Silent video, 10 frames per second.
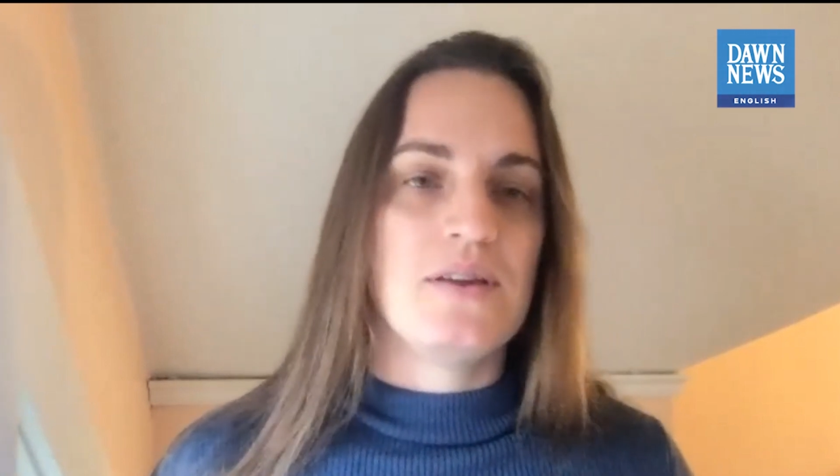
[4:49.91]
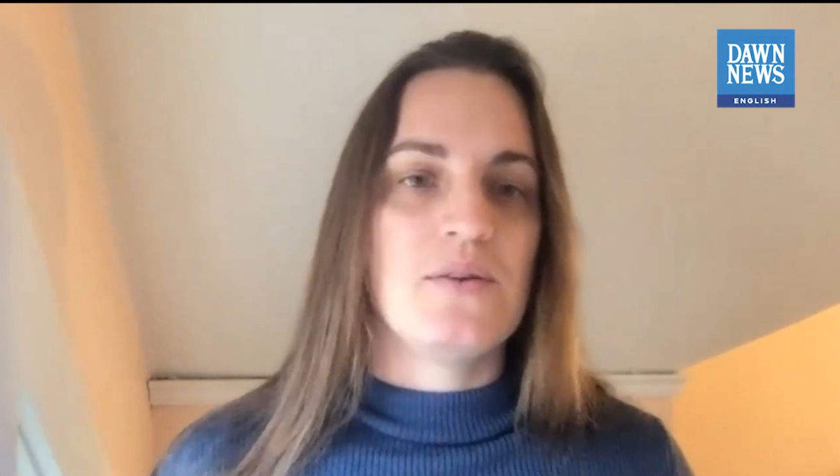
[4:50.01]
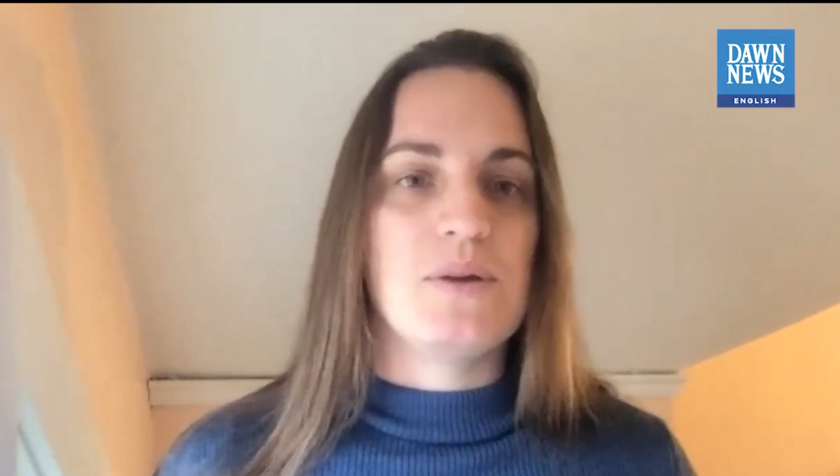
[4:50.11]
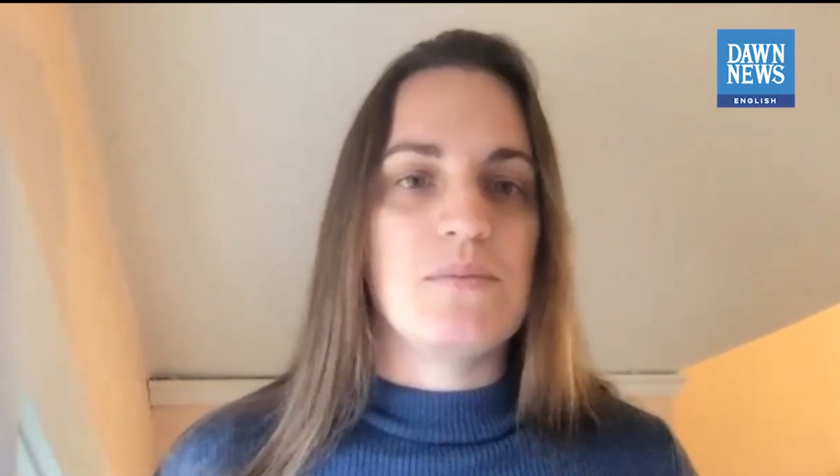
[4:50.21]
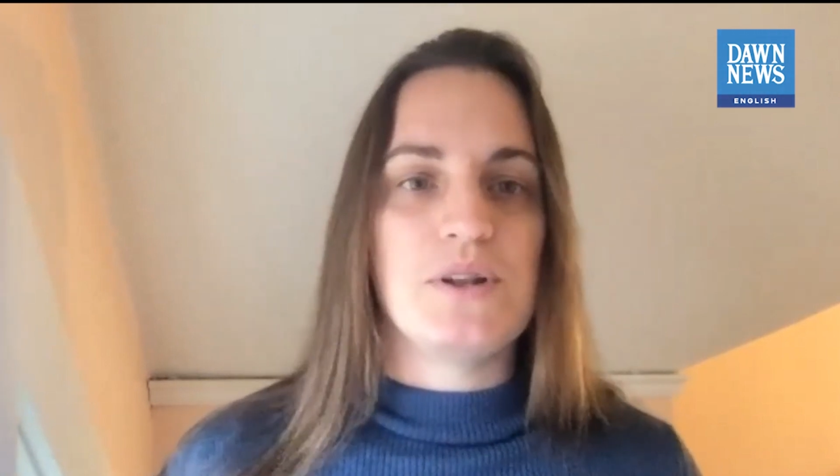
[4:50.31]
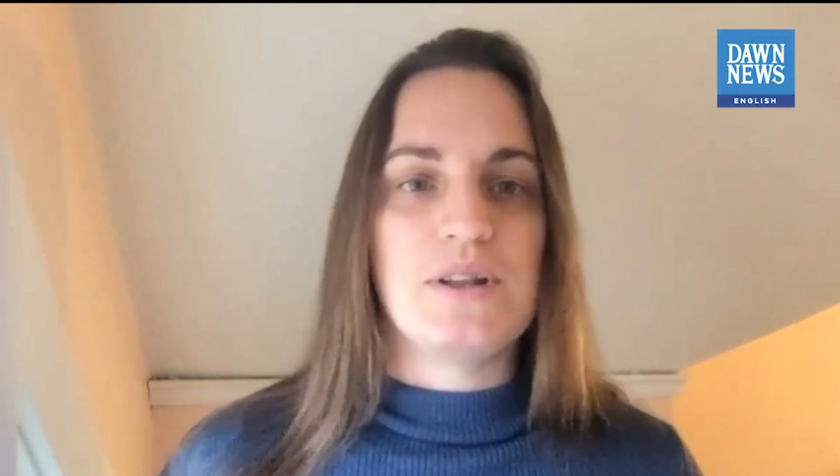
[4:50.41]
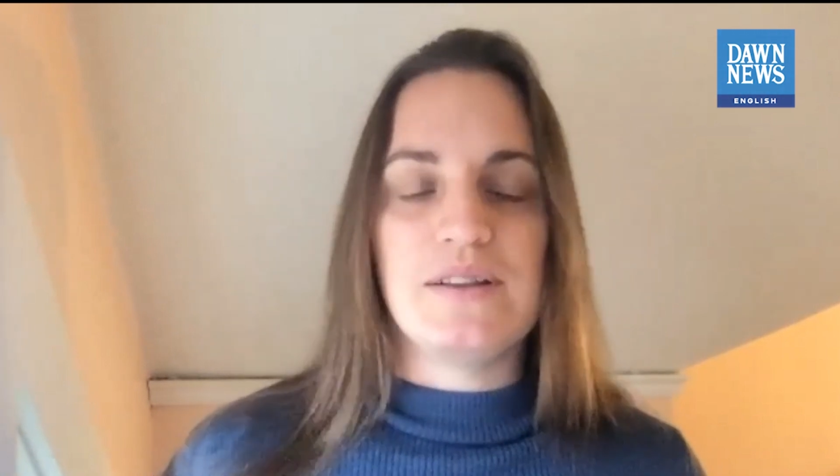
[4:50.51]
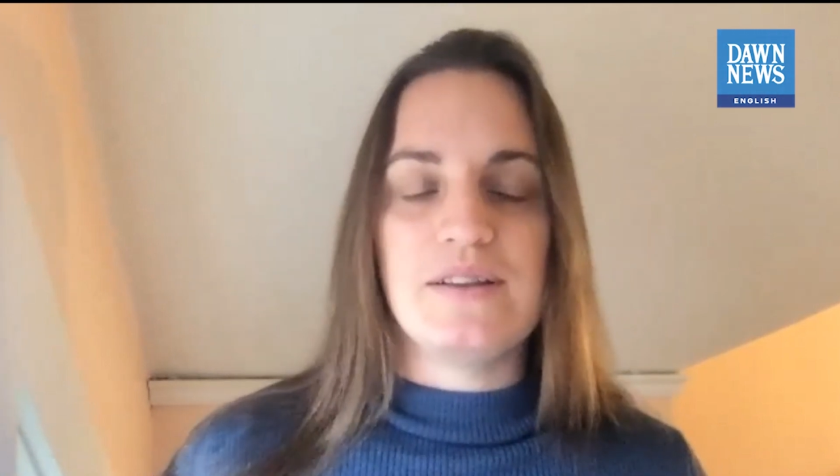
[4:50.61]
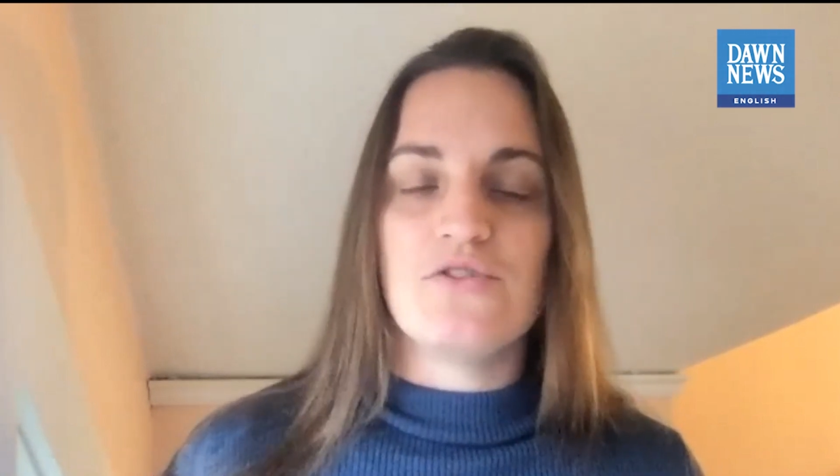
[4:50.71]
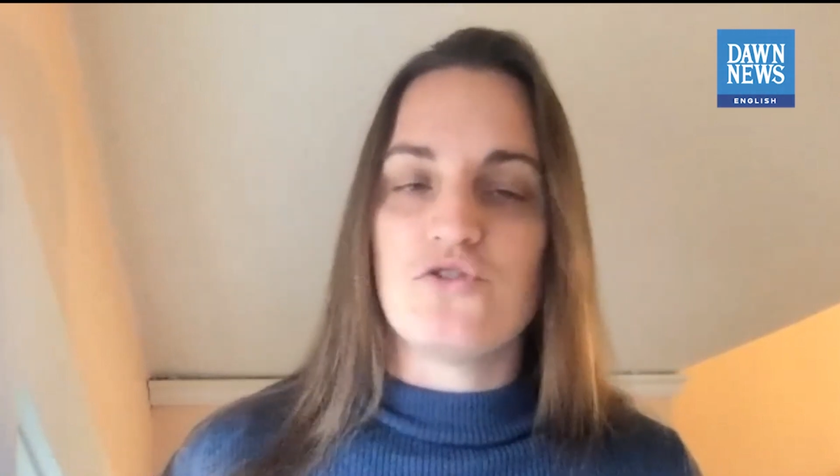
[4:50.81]
We put in
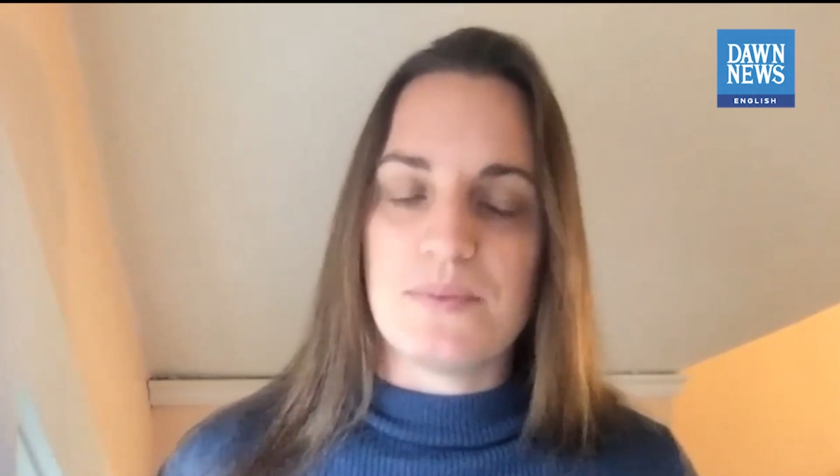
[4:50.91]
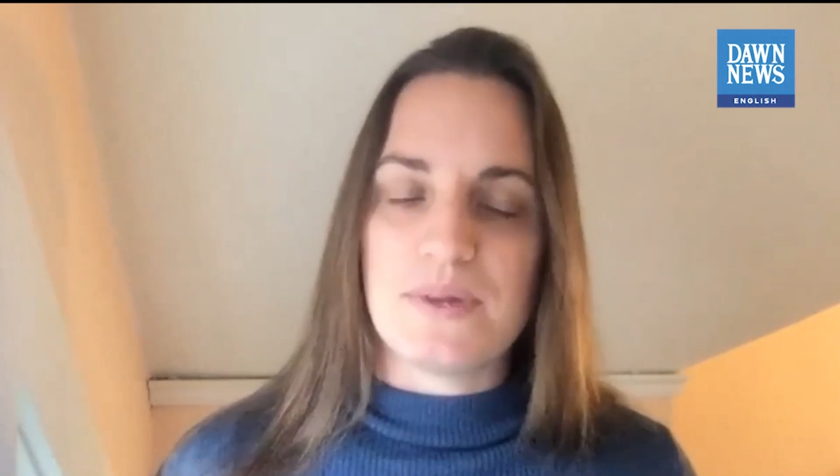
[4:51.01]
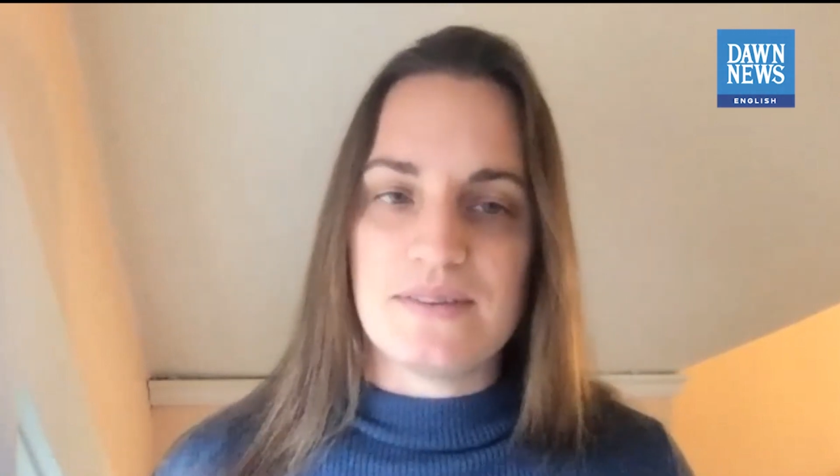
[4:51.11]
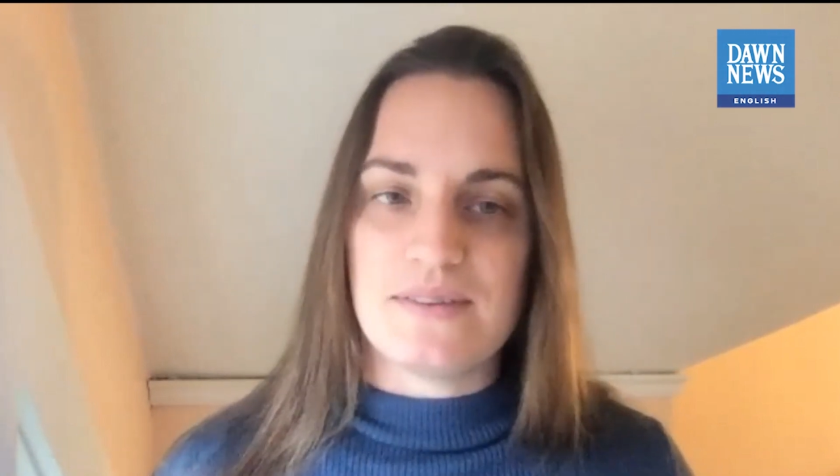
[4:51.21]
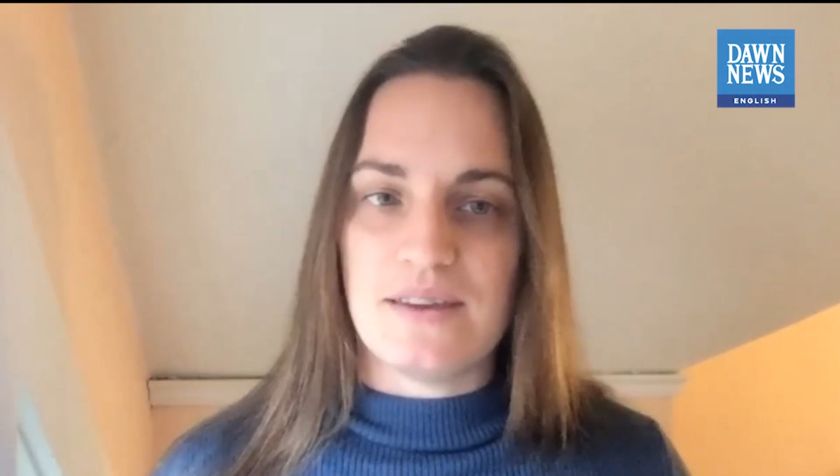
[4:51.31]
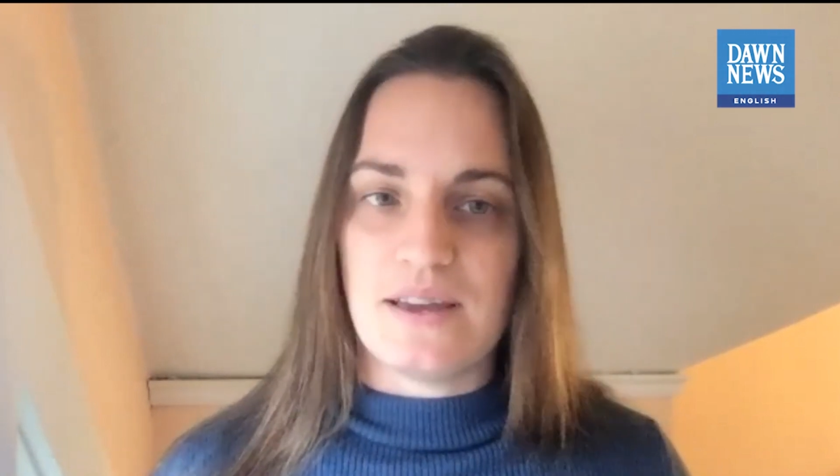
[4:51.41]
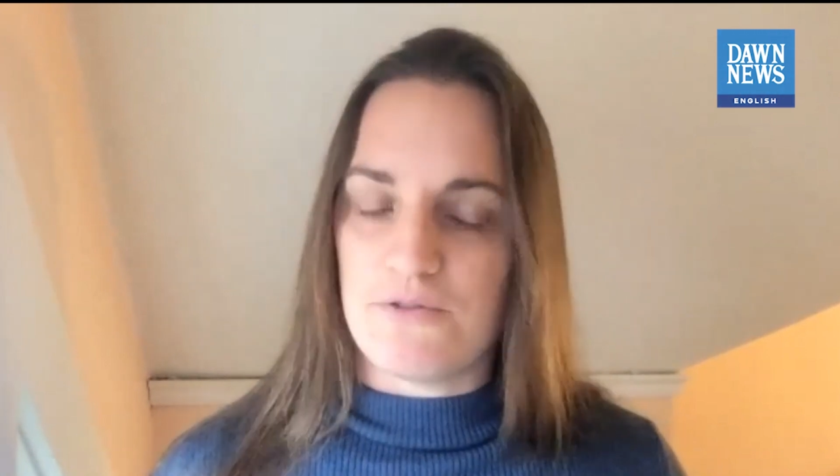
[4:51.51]
instruments to see how